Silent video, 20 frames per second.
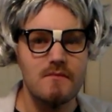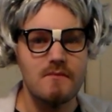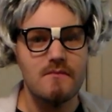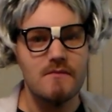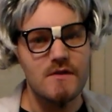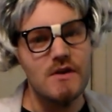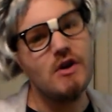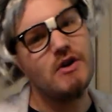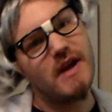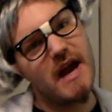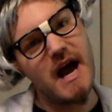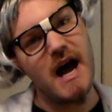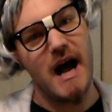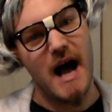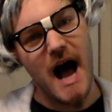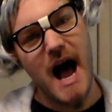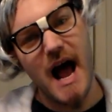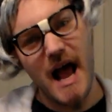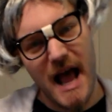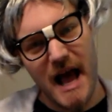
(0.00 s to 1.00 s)
So yeah,
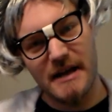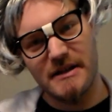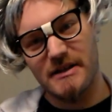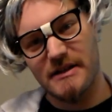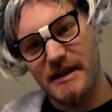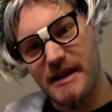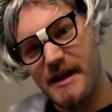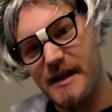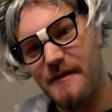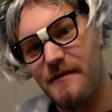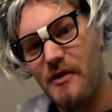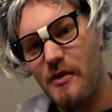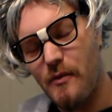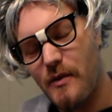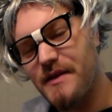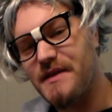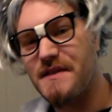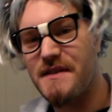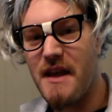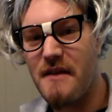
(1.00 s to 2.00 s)
I had to leave
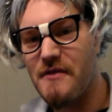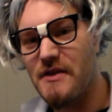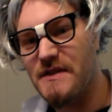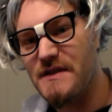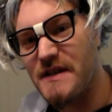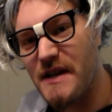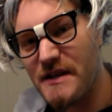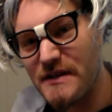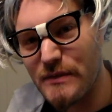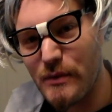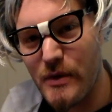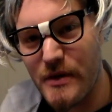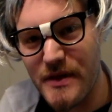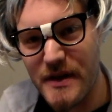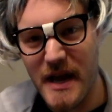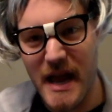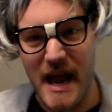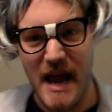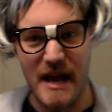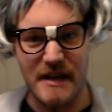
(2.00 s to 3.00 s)
with 7 cents worth
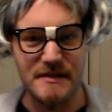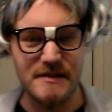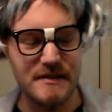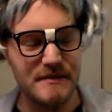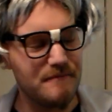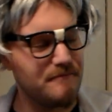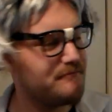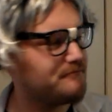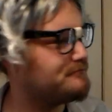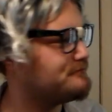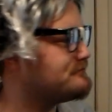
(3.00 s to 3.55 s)
of gas.